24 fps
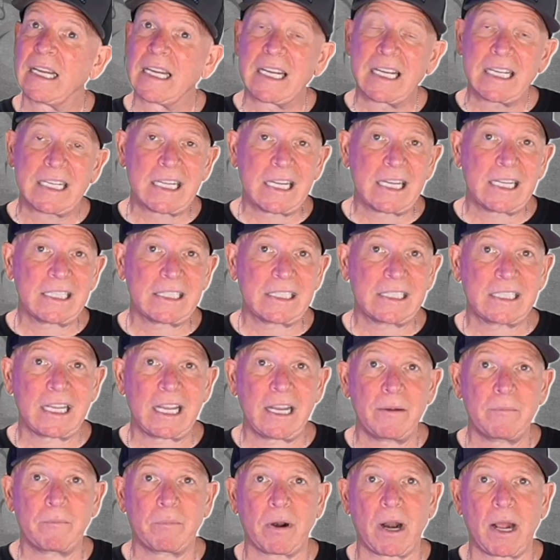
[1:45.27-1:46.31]
I gotta say,
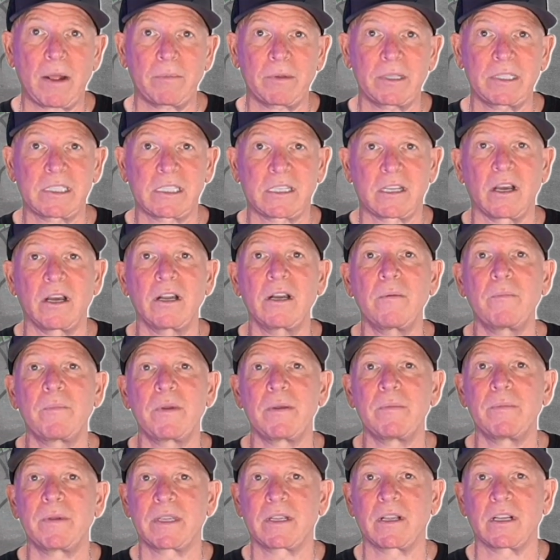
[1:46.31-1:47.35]
it probably is gonna be
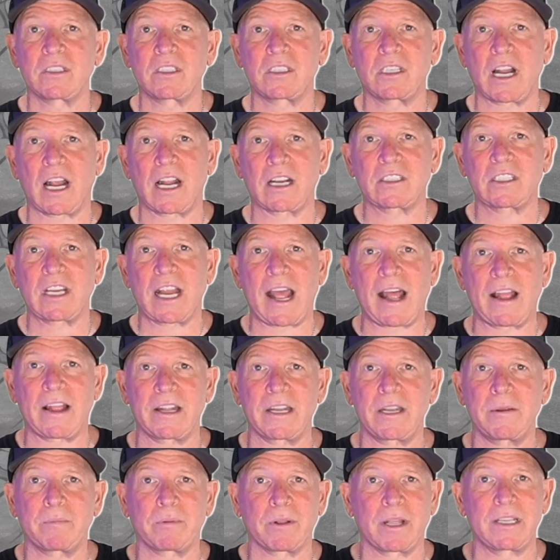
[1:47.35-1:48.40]
because Josh Allen,
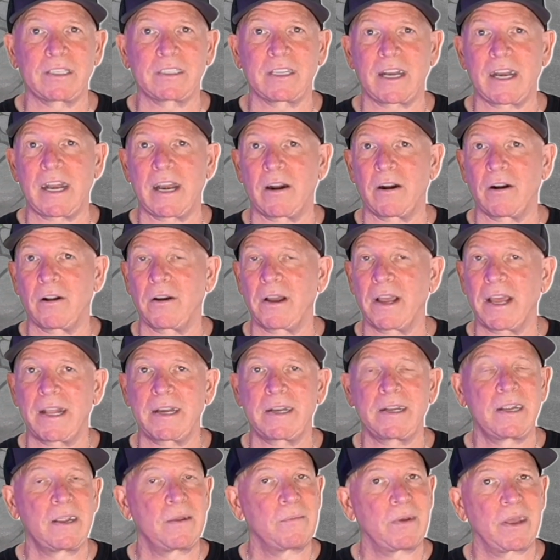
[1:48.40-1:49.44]
he plays at
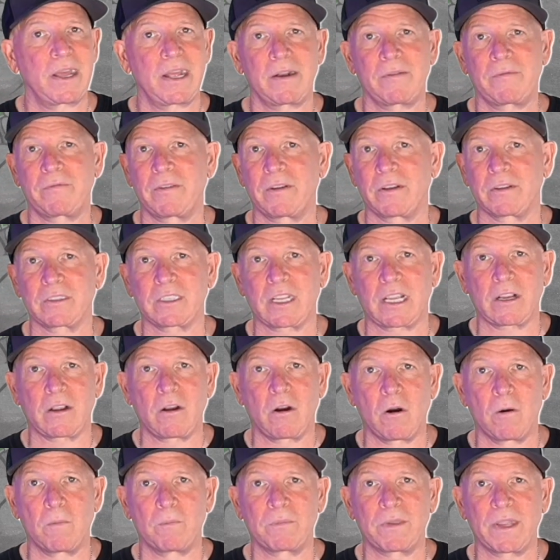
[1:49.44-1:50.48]
Arrowhead, man, it feels like
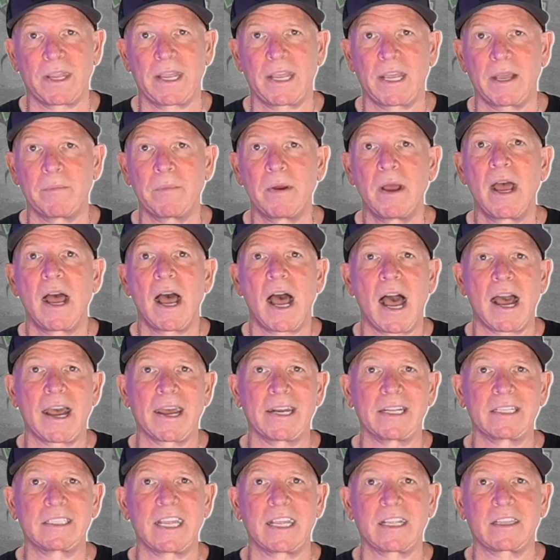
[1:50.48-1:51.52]
home to him. I'm
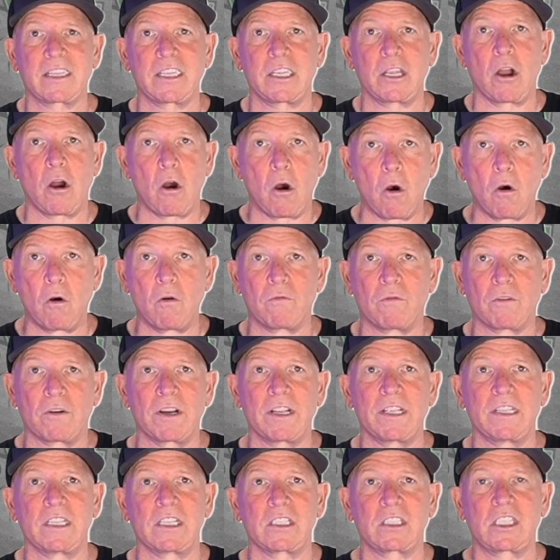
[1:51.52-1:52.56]
gonna take the over
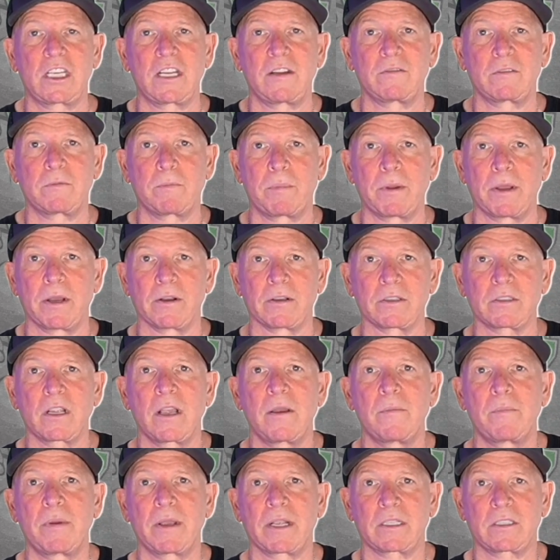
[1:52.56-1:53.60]
in the Chiefs Bills,
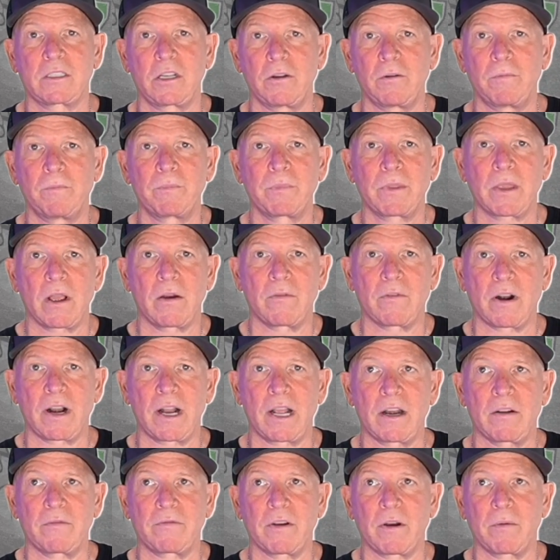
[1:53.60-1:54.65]
pick two of our
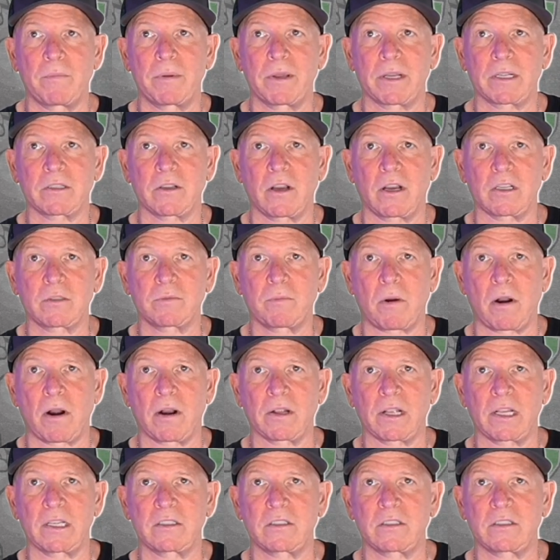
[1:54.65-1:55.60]
NFL Pick Dawgz parlay.